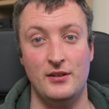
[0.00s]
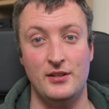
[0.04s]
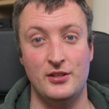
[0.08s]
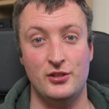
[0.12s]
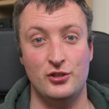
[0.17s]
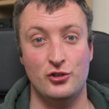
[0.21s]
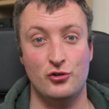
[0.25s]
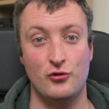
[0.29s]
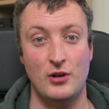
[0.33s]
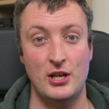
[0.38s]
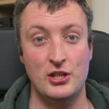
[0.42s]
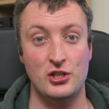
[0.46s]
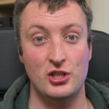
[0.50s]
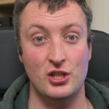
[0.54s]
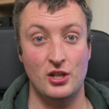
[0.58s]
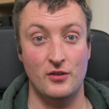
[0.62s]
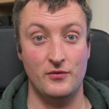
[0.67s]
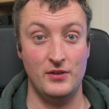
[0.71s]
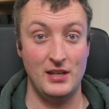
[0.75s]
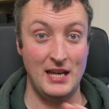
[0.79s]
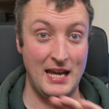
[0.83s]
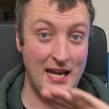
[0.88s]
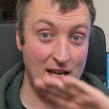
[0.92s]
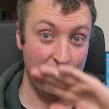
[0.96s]
the stretching
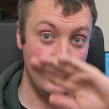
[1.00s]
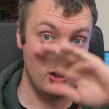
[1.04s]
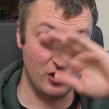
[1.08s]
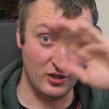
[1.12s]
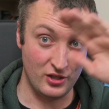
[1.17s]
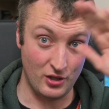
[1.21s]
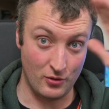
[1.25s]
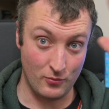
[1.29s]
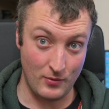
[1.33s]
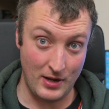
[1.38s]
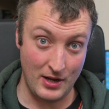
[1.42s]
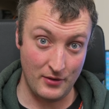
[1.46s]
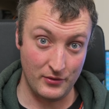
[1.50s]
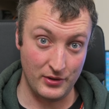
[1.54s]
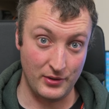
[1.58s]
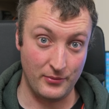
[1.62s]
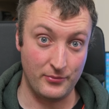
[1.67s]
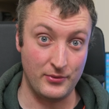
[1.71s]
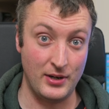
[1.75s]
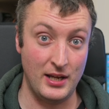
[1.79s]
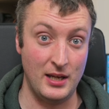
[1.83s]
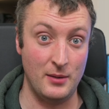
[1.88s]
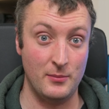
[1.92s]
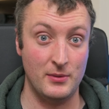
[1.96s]
of the edges around the
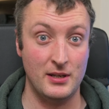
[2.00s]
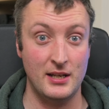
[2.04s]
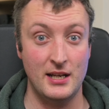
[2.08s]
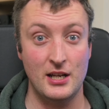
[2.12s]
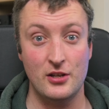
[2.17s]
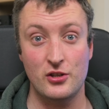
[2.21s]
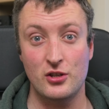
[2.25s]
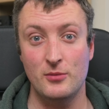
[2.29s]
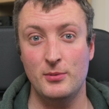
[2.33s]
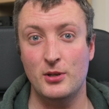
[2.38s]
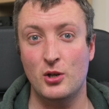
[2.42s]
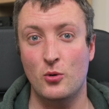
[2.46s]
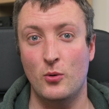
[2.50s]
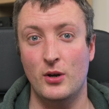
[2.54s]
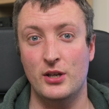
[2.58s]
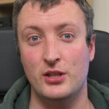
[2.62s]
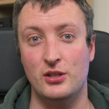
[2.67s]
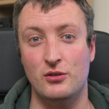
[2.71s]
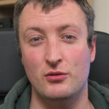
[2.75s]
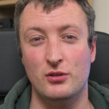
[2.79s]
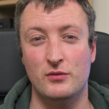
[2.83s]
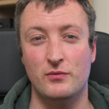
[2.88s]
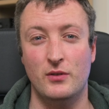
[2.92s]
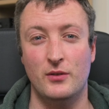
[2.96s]
frame can actually be quite
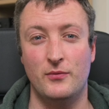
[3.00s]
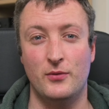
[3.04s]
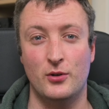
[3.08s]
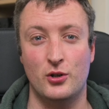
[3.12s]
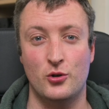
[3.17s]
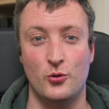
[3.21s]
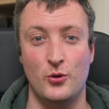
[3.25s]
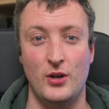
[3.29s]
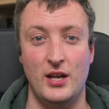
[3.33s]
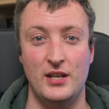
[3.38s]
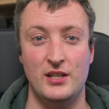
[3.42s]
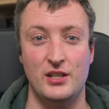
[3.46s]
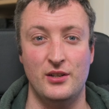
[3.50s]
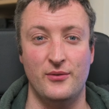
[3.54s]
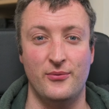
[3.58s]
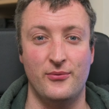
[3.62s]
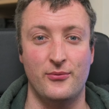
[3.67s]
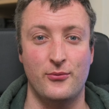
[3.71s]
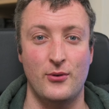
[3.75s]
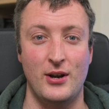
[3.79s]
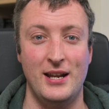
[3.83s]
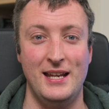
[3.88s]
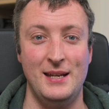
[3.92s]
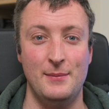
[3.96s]
useful for creating
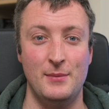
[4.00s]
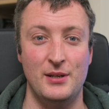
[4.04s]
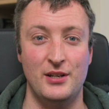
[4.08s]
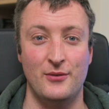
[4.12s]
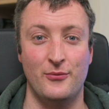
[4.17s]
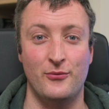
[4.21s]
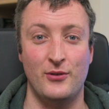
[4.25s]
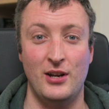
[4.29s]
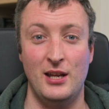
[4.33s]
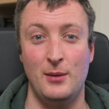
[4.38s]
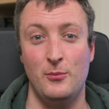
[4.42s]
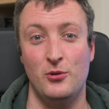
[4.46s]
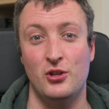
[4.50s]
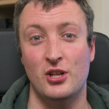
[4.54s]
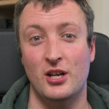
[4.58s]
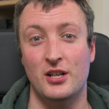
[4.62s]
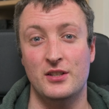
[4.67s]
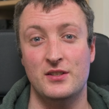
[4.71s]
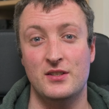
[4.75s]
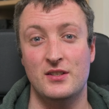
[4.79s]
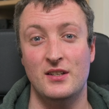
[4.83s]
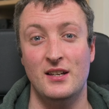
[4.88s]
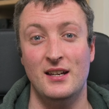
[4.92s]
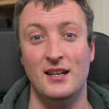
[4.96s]
frame in a frame
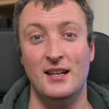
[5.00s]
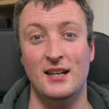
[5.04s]
shots.